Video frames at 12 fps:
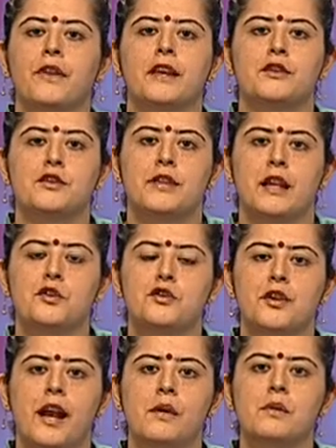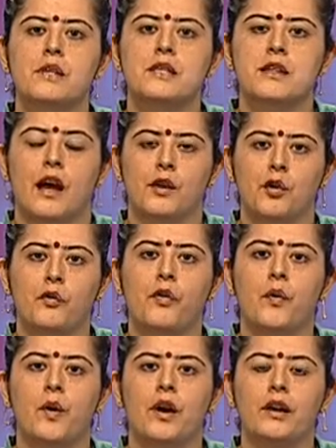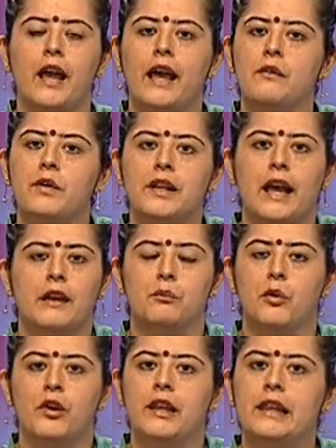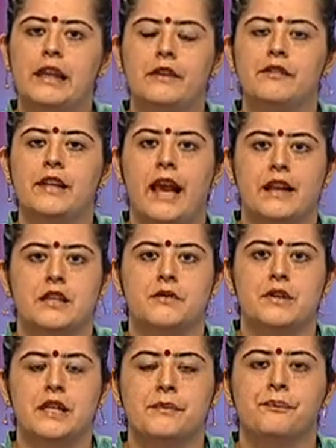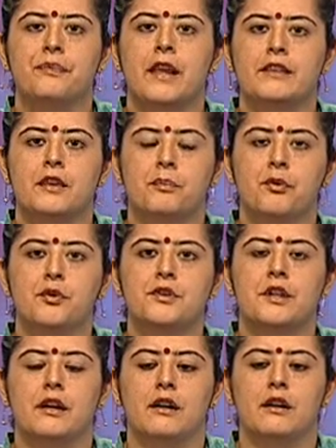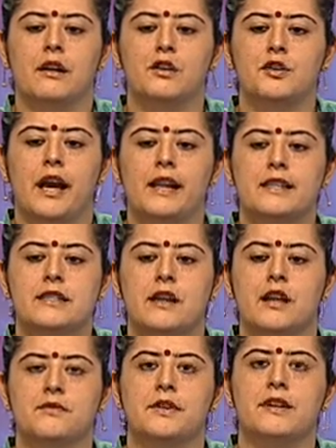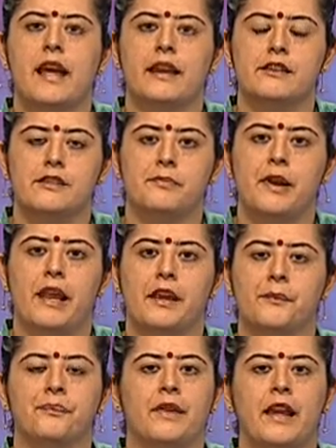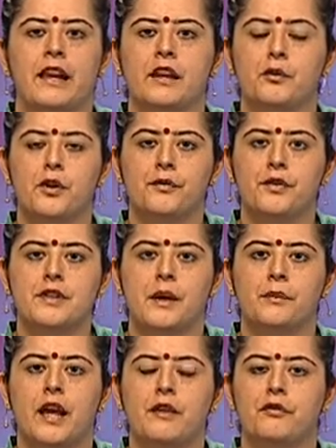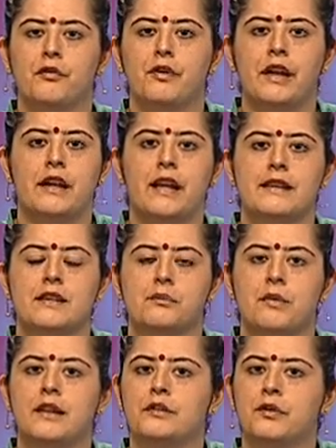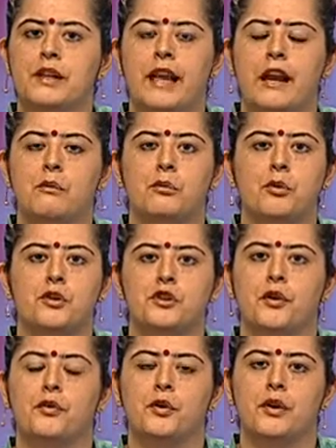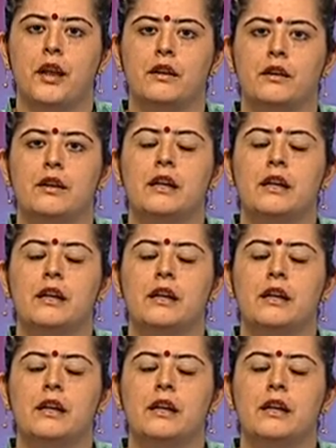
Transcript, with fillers: So such a child will start off her work and will get bored and leave the activity. Suppose uh, a child starts with tennis playing. He'll do it for some time, 15 days a month, will get bored, shift to another.